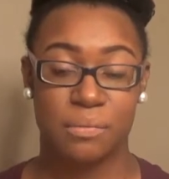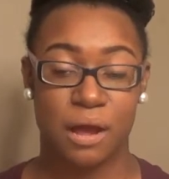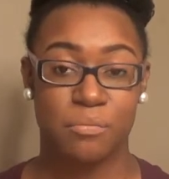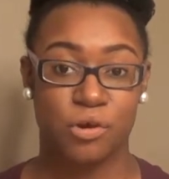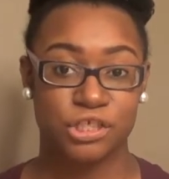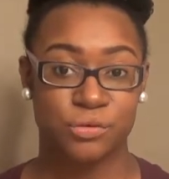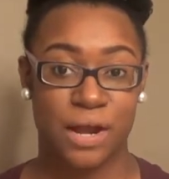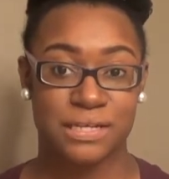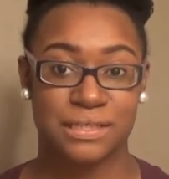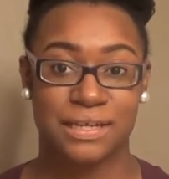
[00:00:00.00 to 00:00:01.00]
about
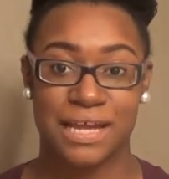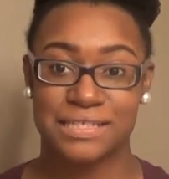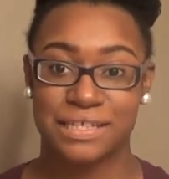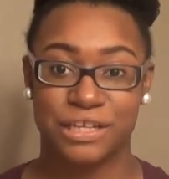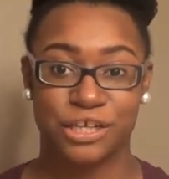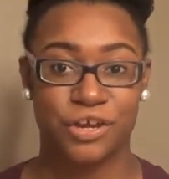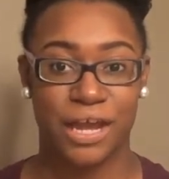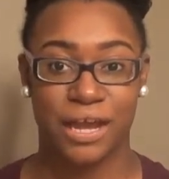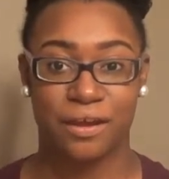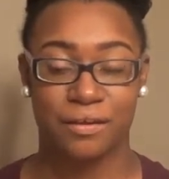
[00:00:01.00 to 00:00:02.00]
moisturizing and sealing your
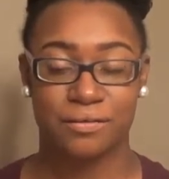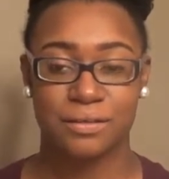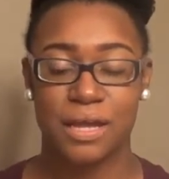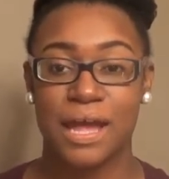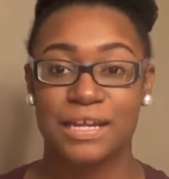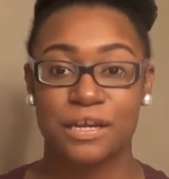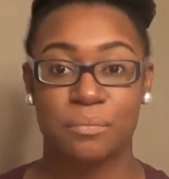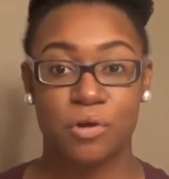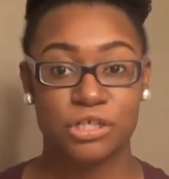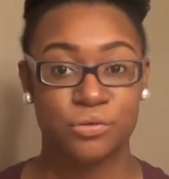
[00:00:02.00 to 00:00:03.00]
hair.
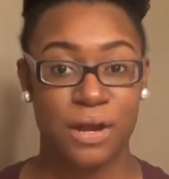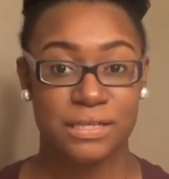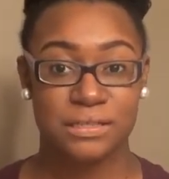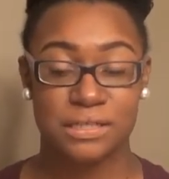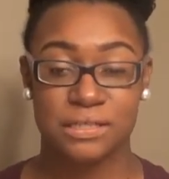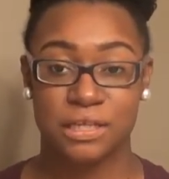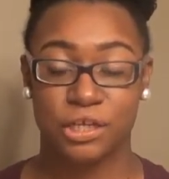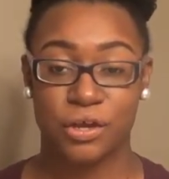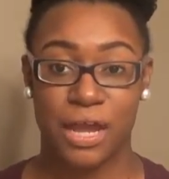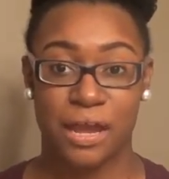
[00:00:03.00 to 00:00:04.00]
Now, moisturizing and
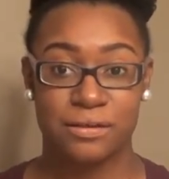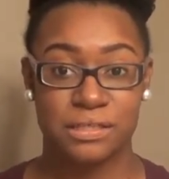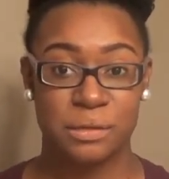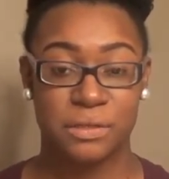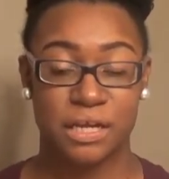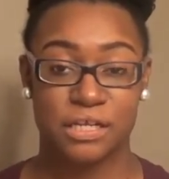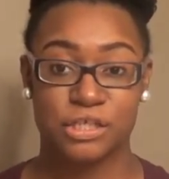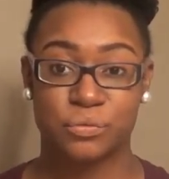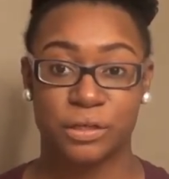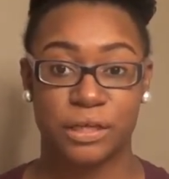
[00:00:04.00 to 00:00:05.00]
sealing your hair is something that
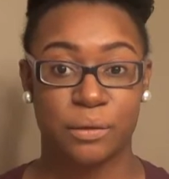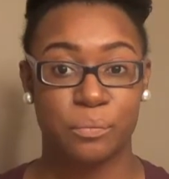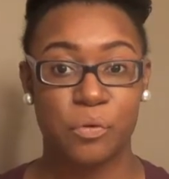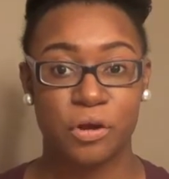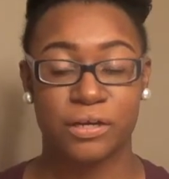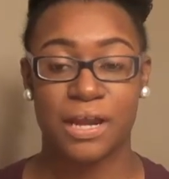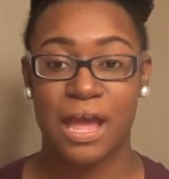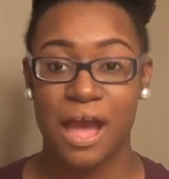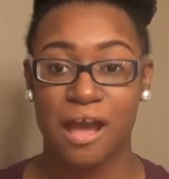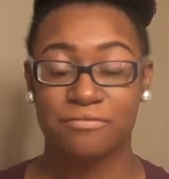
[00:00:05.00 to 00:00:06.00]
is really important.
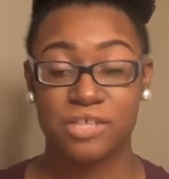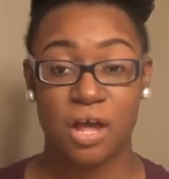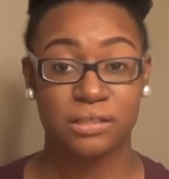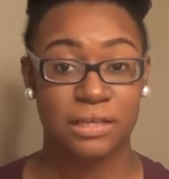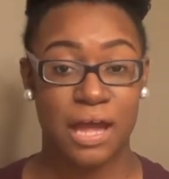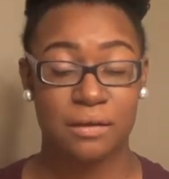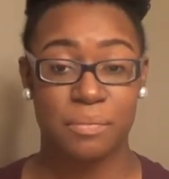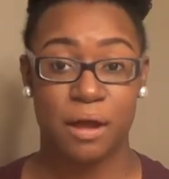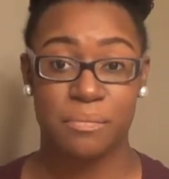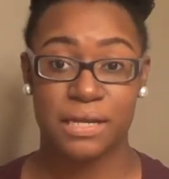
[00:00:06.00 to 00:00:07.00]
I've talked a lot
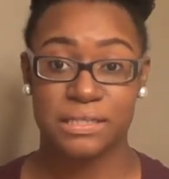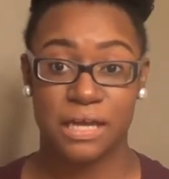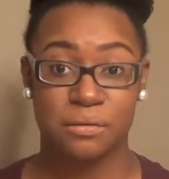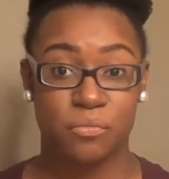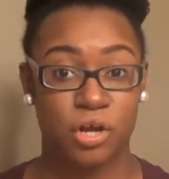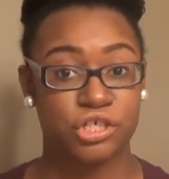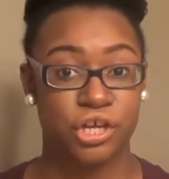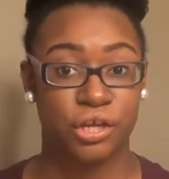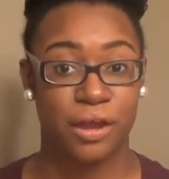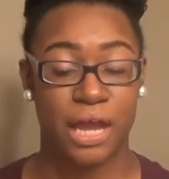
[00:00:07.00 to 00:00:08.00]
about maintaining moisture
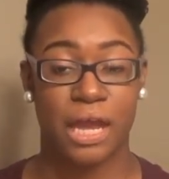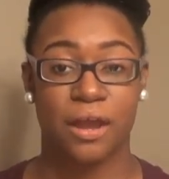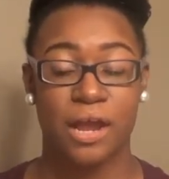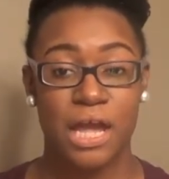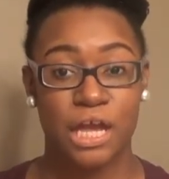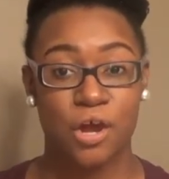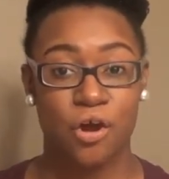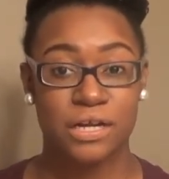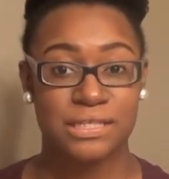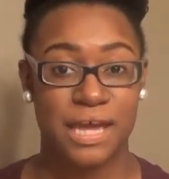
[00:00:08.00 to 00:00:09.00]
in your hair in
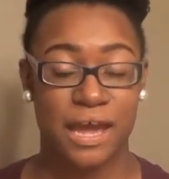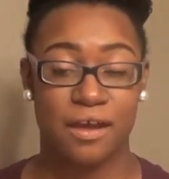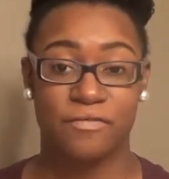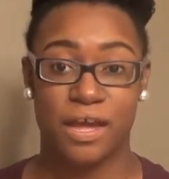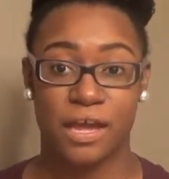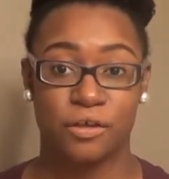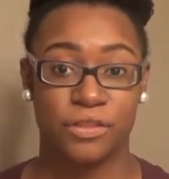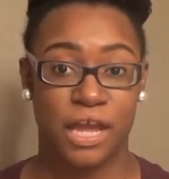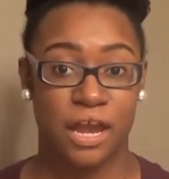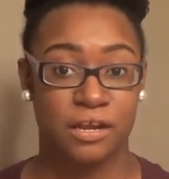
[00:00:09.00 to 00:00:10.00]
order to have a
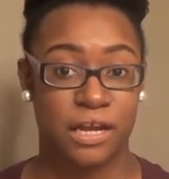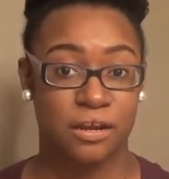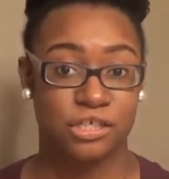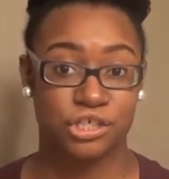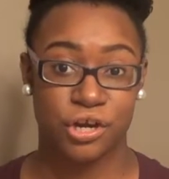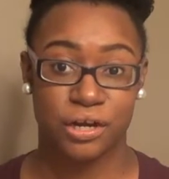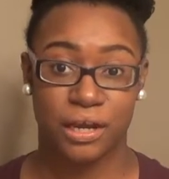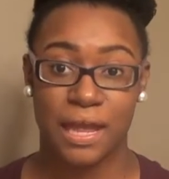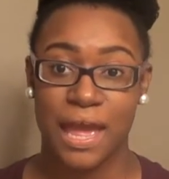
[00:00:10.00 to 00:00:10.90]
healthy hair care journey,